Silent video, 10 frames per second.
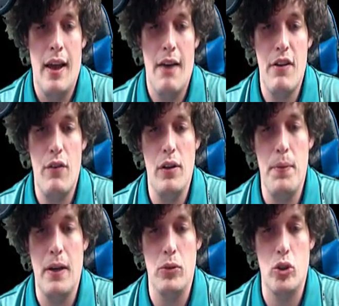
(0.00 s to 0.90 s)
Have I really
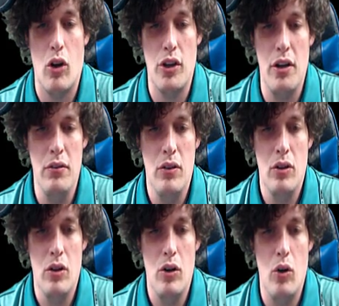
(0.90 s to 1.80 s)
become stronger?
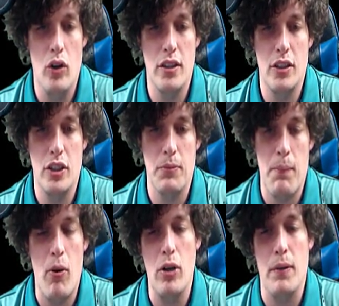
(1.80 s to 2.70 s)
Or is it just my
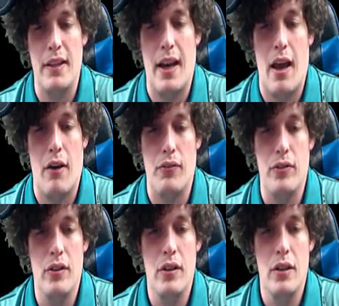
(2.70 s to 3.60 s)
Pokemon that have?
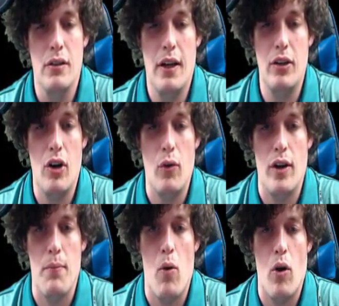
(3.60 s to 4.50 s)
I don't know
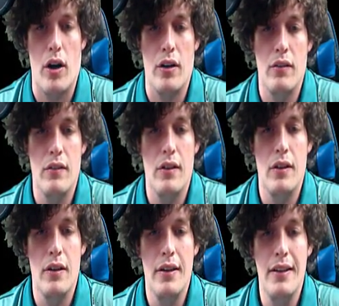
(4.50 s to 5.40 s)
anymore.
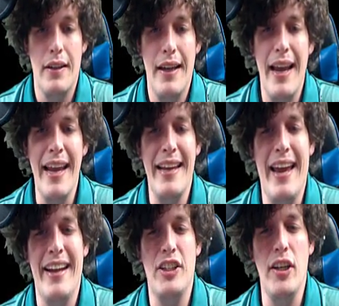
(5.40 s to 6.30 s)

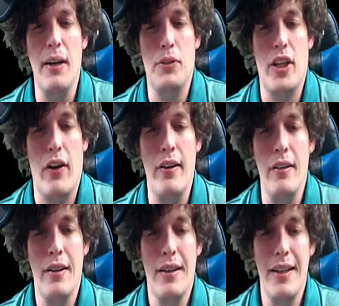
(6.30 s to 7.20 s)
Hey, cheer up, Sharon.
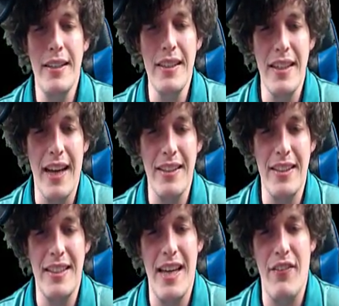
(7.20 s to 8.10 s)
Is it nice to
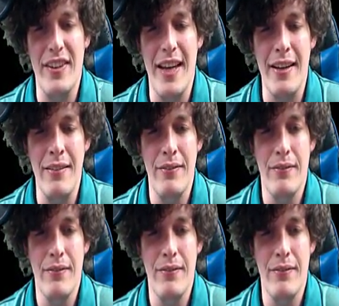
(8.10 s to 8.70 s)
see everything?